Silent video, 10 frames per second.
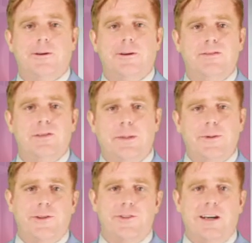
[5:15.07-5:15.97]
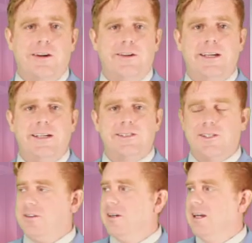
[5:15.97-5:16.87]
everybody posts nowadays, so
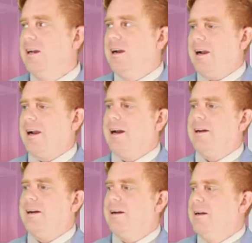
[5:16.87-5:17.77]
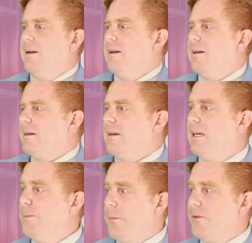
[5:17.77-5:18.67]
I gotta keep
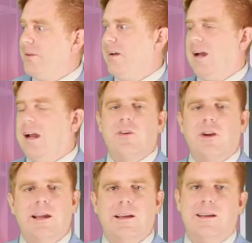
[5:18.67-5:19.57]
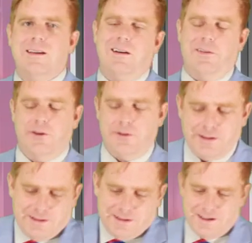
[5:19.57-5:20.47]
up with the times, right? Although,
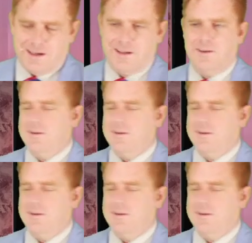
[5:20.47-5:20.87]
I don't know.